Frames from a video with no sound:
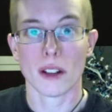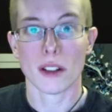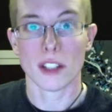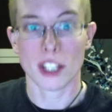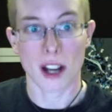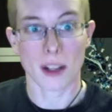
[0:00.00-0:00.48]

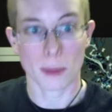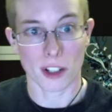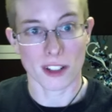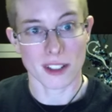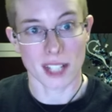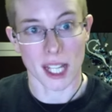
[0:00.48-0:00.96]
young
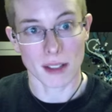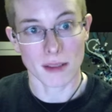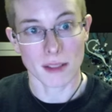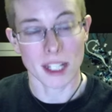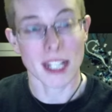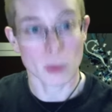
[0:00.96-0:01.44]
person
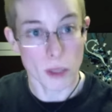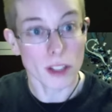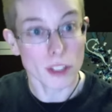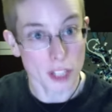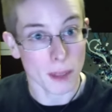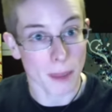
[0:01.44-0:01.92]
is
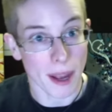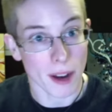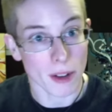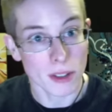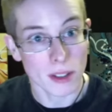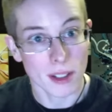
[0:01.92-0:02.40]
wheelchair
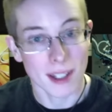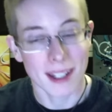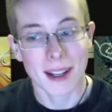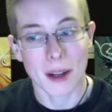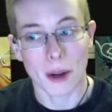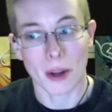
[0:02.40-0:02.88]
bound
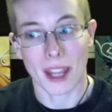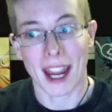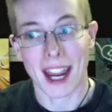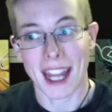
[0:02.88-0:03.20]
okay?